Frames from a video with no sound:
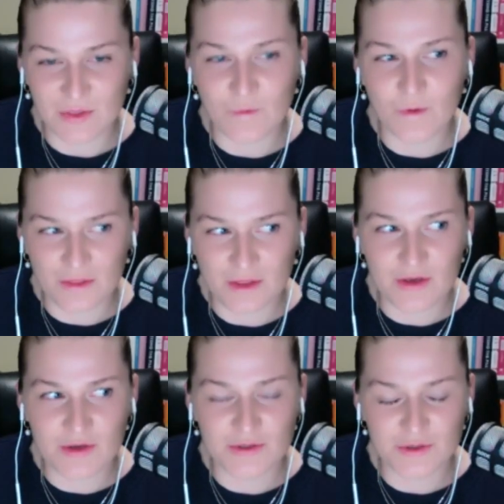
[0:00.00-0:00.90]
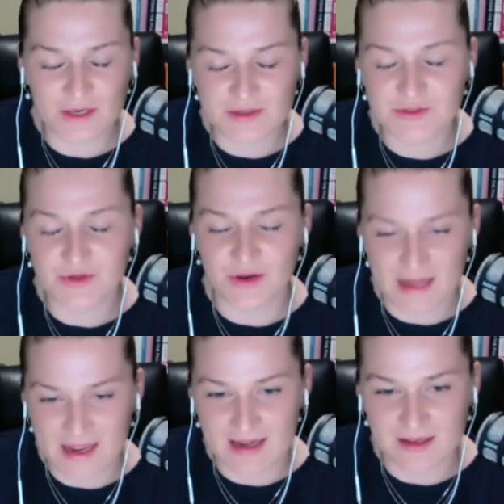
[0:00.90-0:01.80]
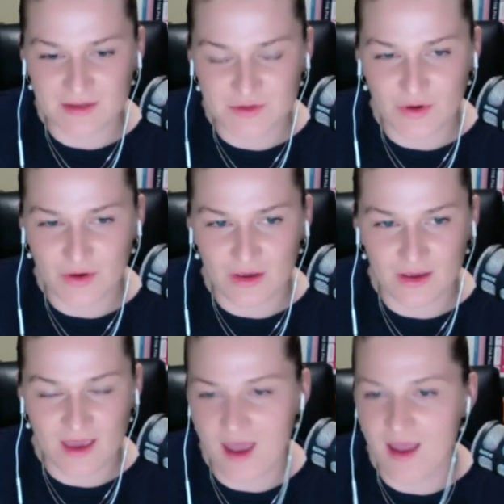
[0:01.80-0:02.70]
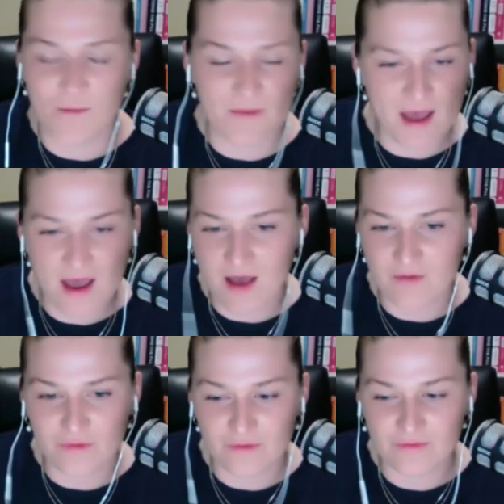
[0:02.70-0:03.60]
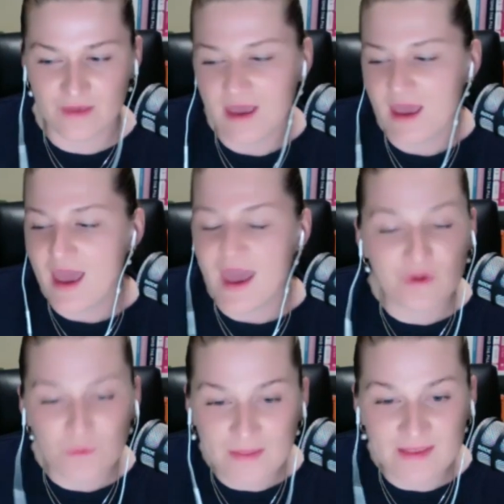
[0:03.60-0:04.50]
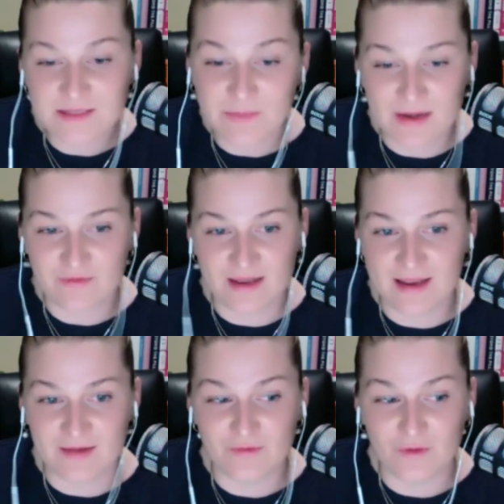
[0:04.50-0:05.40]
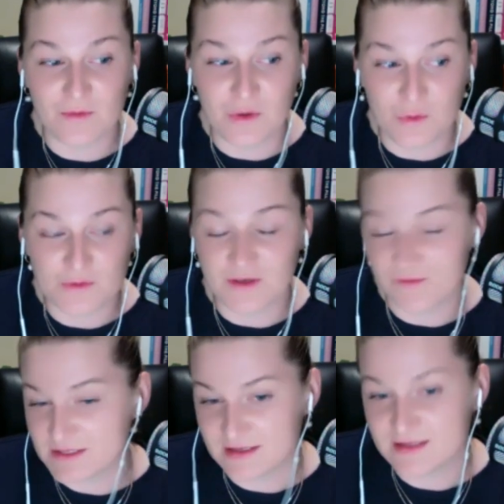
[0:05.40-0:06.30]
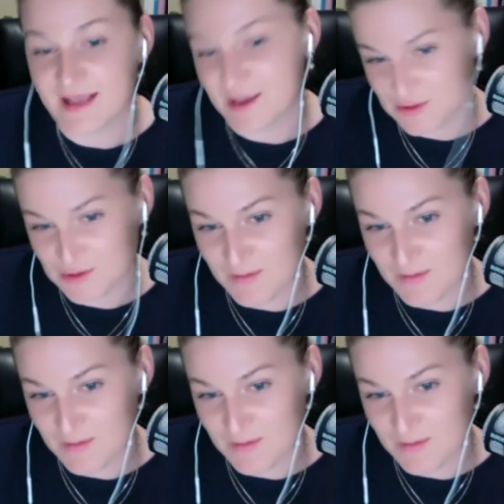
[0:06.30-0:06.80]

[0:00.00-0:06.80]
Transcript: The work that you do is so needed. So yeah, on behalf of everyone that's benefiting from your services, thank you so